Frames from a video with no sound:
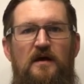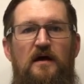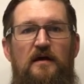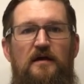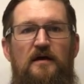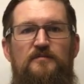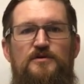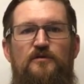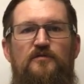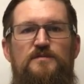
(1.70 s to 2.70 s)
Hi, I'm
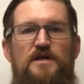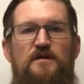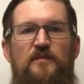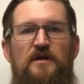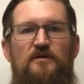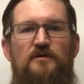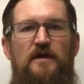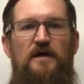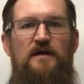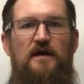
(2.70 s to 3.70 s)
Joe from JD Medical,
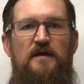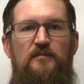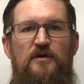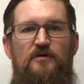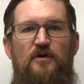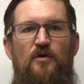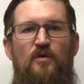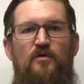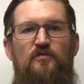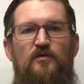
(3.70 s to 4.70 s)
and I am here to go
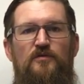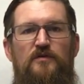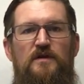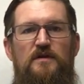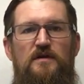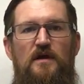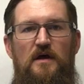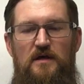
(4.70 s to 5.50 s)
over the